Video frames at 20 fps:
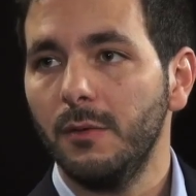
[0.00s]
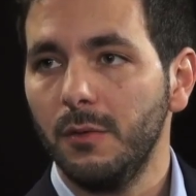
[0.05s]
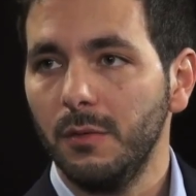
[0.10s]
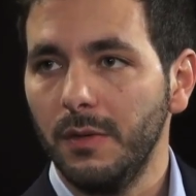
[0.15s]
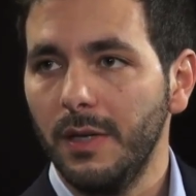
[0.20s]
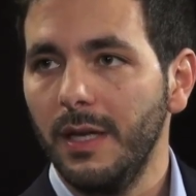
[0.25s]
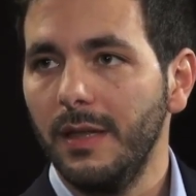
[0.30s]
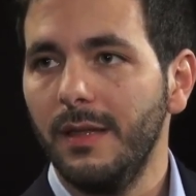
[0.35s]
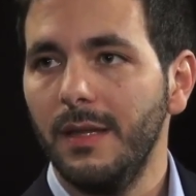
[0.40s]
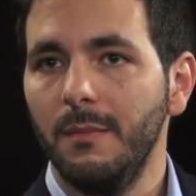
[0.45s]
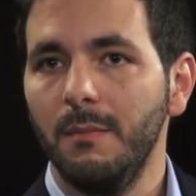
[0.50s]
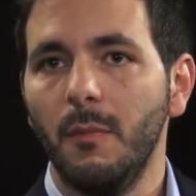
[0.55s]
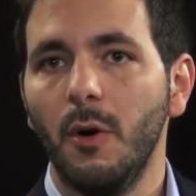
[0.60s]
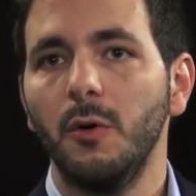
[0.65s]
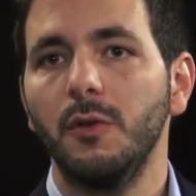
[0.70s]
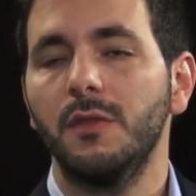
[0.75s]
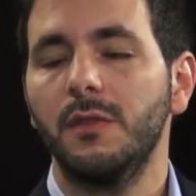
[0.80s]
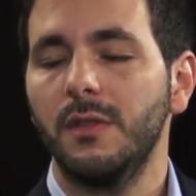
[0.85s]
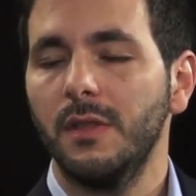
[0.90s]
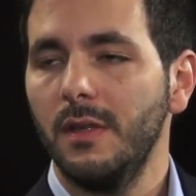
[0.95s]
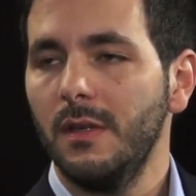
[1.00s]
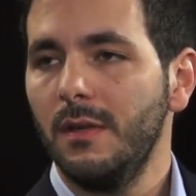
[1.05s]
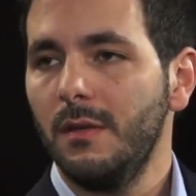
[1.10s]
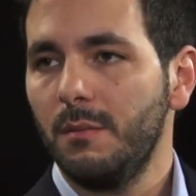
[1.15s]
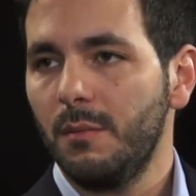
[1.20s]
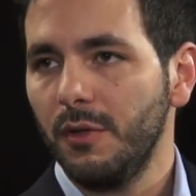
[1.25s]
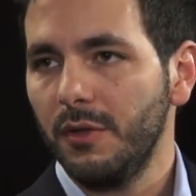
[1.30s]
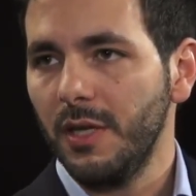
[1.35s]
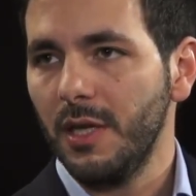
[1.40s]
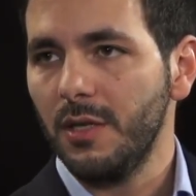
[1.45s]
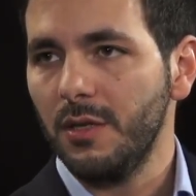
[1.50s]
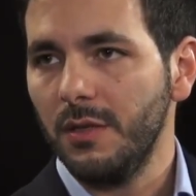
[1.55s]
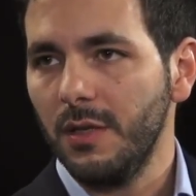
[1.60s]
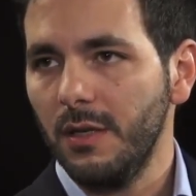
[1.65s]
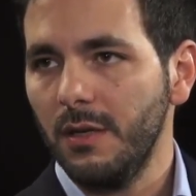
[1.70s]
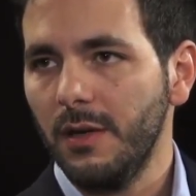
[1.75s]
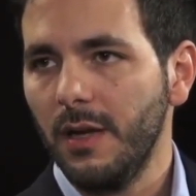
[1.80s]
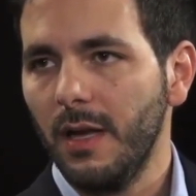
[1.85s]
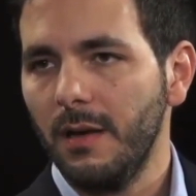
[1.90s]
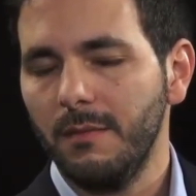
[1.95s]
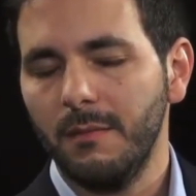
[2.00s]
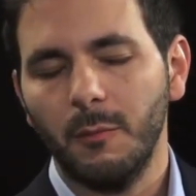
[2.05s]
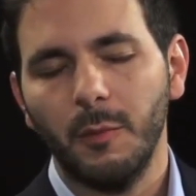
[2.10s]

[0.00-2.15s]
to get the most protection that you can.